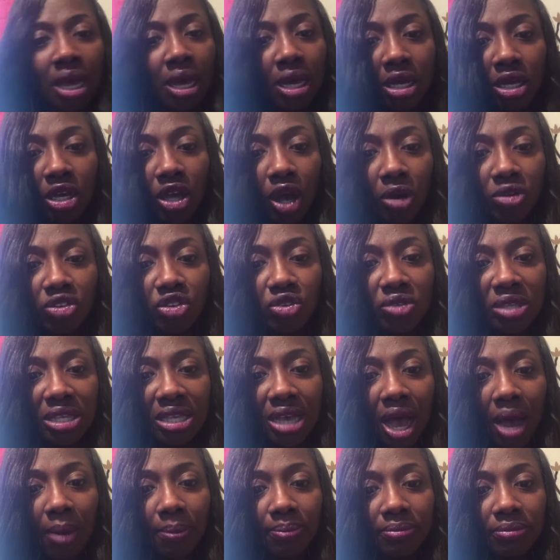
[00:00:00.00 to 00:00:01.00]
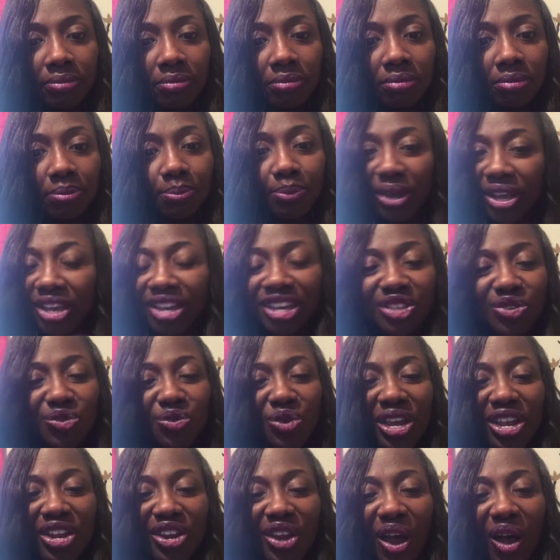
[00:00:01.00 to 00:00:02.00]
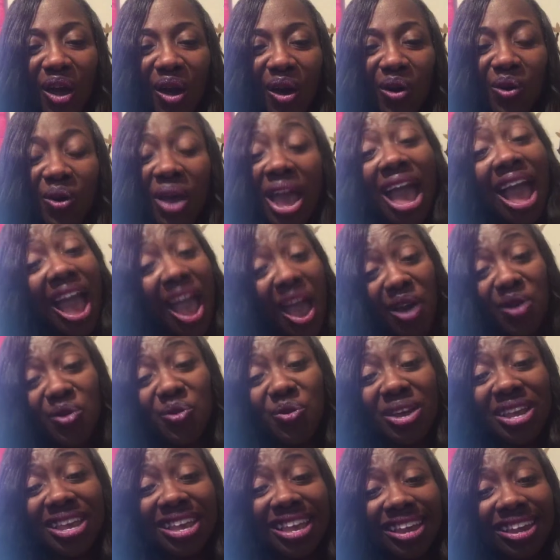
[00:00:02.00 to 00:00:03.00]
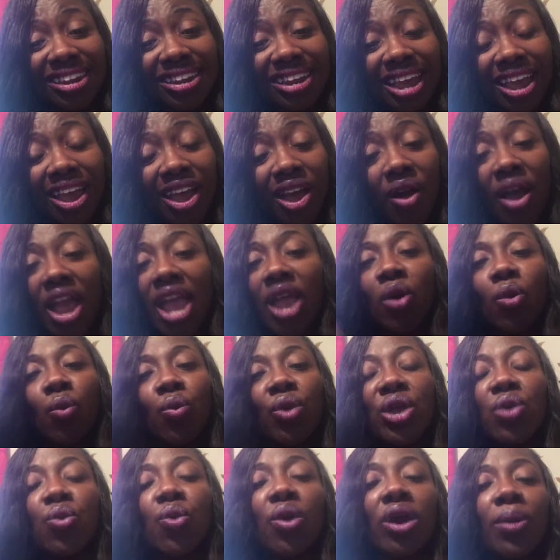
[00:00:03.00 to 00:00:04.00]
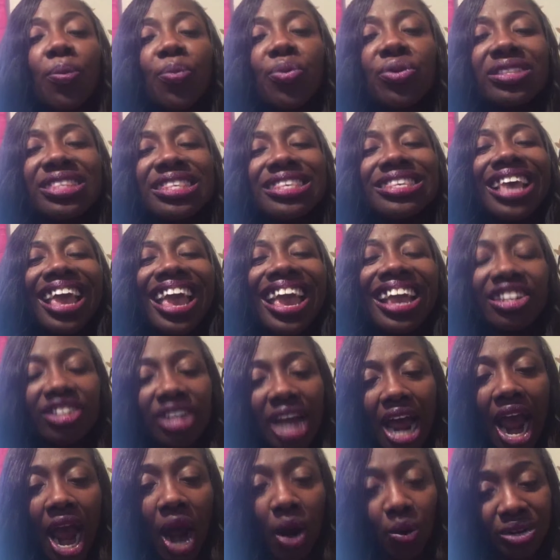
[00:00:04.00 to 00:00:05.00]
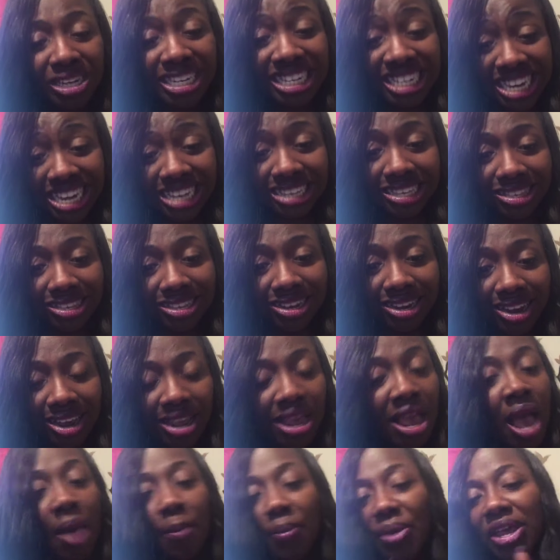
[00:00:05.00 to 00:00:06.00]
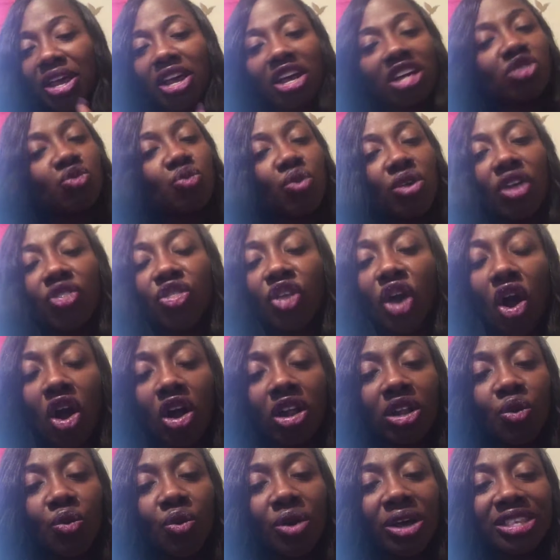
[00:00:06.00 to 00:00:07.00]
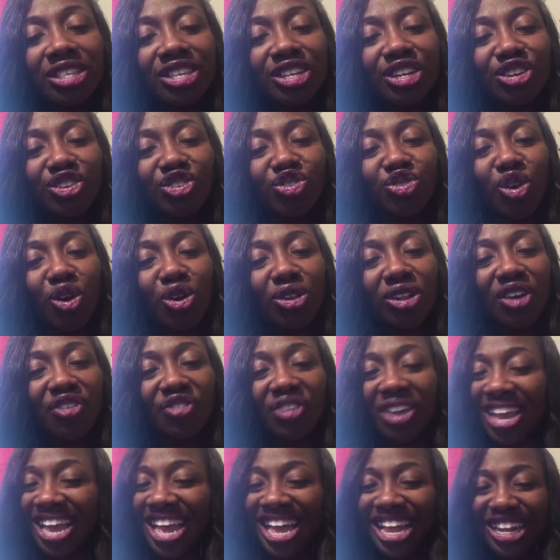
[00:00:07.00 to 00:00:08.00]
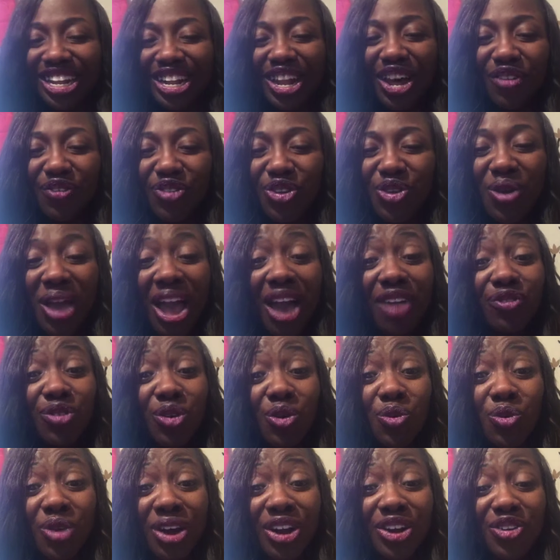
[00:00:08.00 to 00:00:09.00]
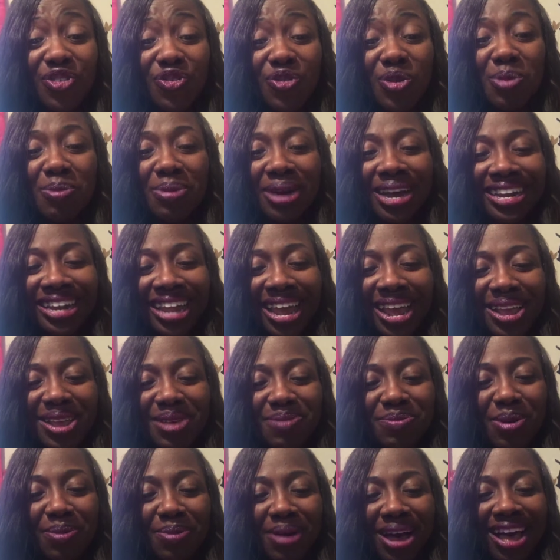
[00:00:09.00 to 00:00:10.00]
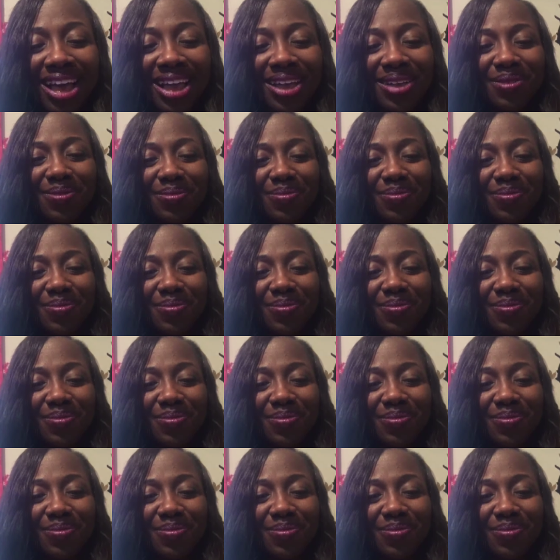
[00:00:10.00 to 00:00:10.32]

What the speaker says: go do something. Because we know how we get down and we want to protect our destiny because we are the only ones in control of it. Love you. Have a wonderful Monday. Bye-bye.